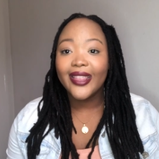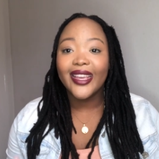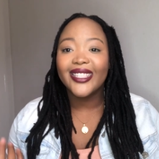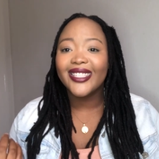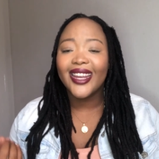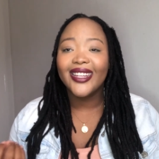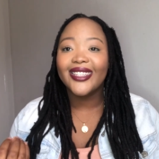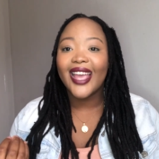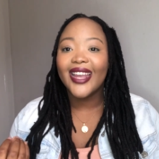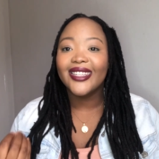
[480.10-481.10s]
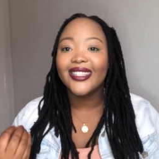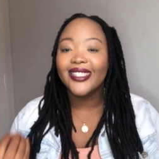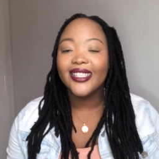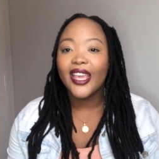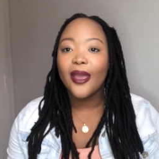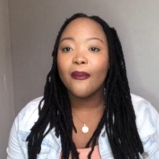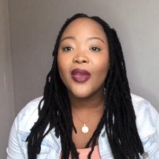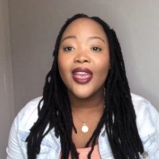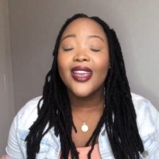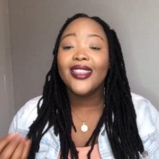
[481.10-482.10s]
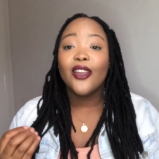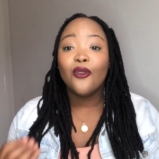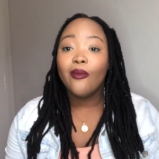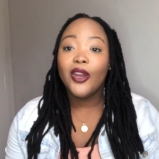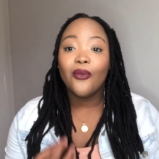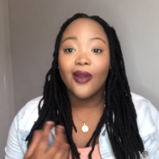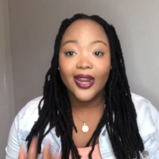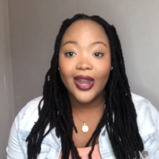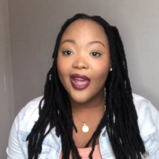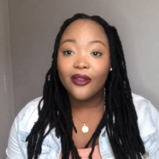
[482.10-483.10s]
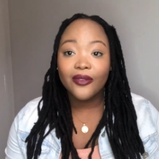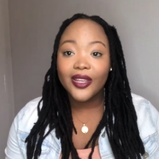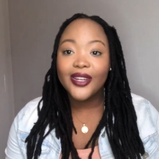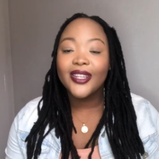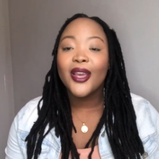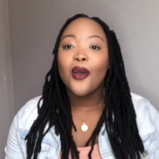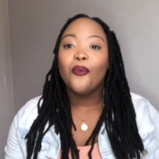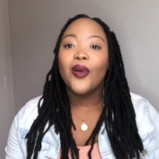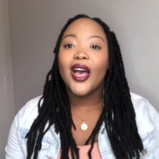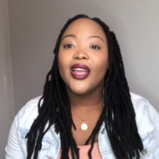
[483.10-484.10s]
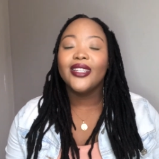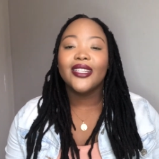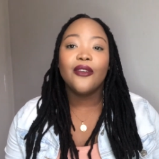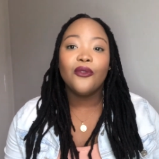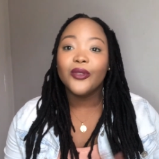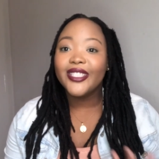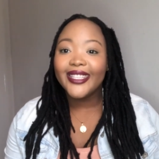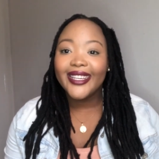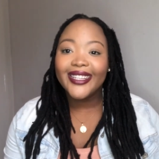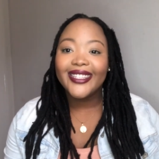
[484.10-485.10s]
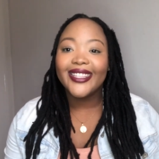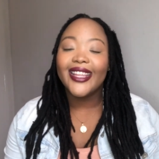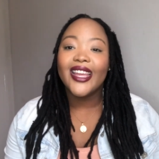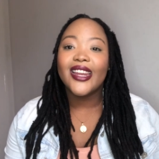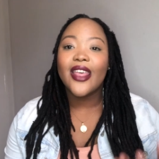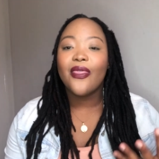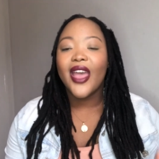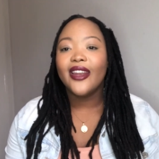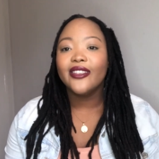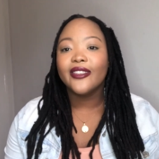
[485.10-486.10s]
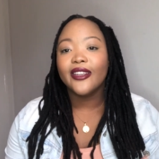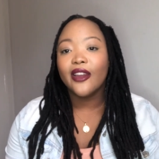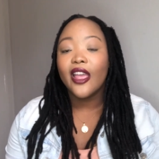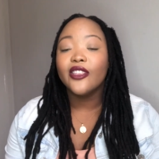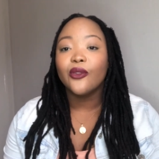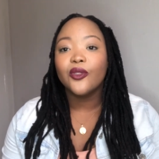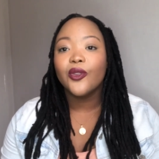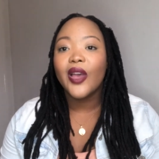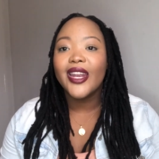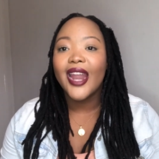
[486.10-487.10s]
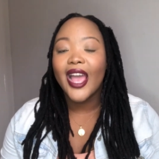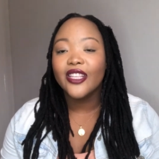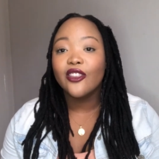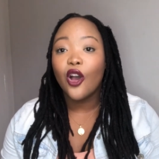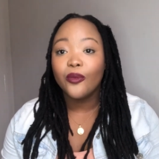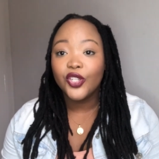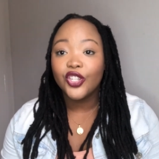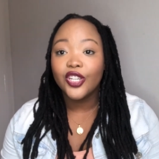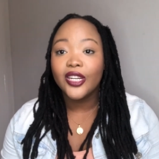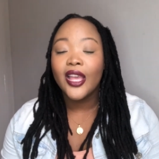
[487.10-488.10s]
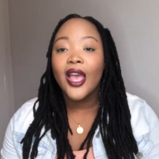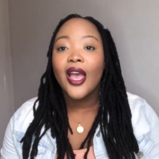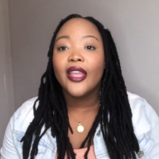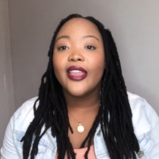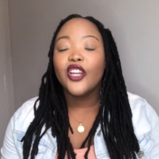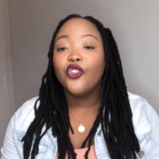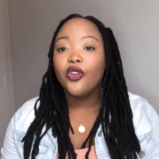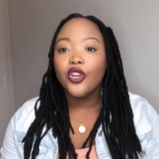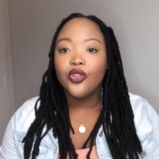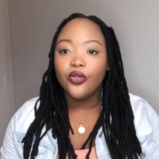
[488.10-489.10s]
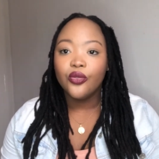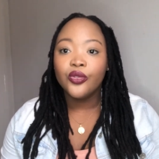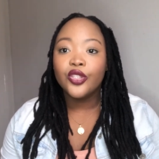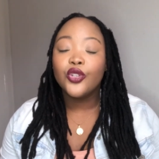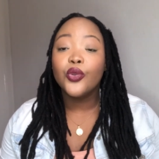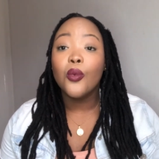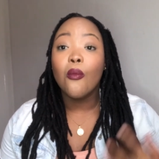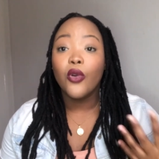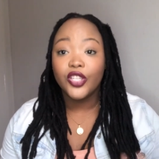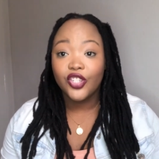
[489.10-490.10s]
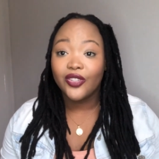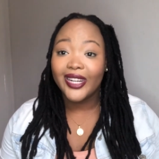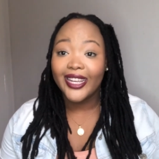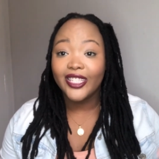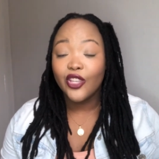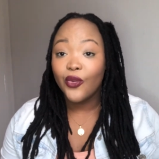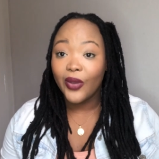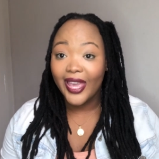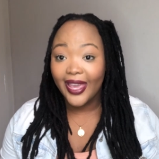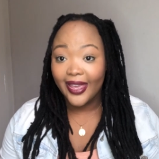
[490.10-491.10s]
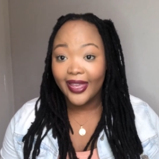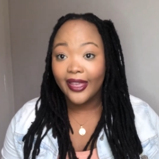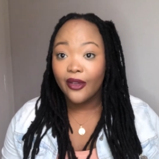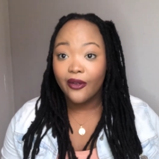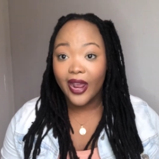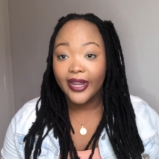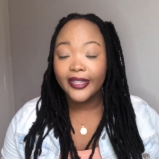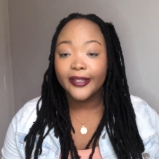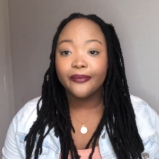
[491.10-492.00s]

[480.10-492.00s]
They sell it at Dischem. They normally run out of it, but if you see it, then that is also a nice option that you can use to moisturize your hair, right?